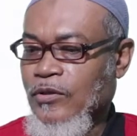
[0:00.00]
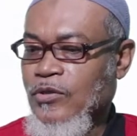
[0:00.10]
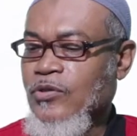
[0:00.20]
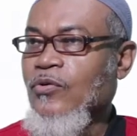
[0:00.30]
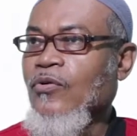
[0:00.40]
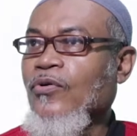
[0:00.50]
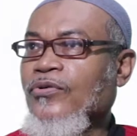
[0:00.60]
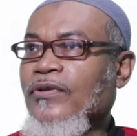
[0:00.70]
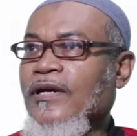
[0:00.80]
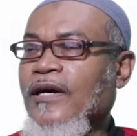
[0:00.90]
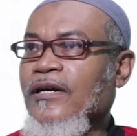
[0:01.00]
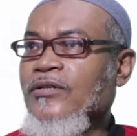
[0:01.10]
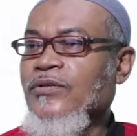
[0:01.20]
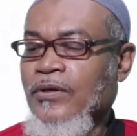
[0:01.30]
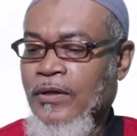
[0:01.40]
So onto that,
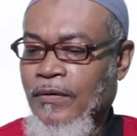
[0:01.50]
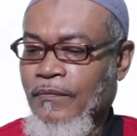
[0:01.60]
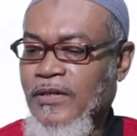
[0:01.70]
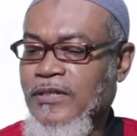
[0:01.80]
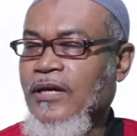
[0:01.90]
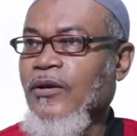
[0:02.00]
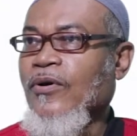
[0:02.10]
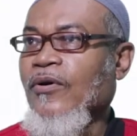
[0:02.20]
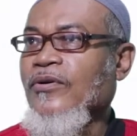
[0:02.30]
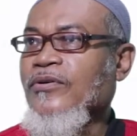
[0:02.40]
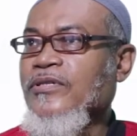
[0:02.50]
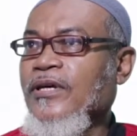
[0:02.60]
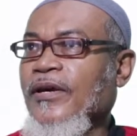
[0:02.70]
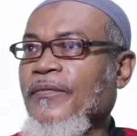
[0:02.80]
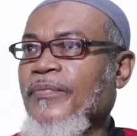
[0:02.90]
basically we are going to
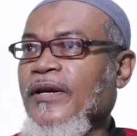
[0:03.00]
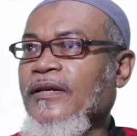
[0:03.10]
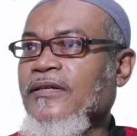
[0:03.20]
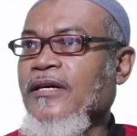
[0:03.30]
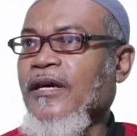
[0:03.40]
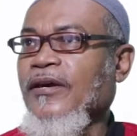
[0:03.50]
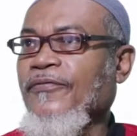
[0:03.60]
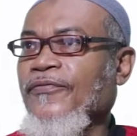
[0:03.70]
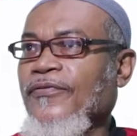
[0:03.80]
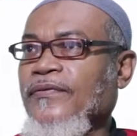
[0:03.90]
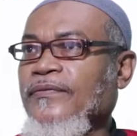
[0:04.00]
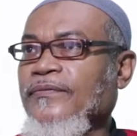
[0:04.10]
say printf,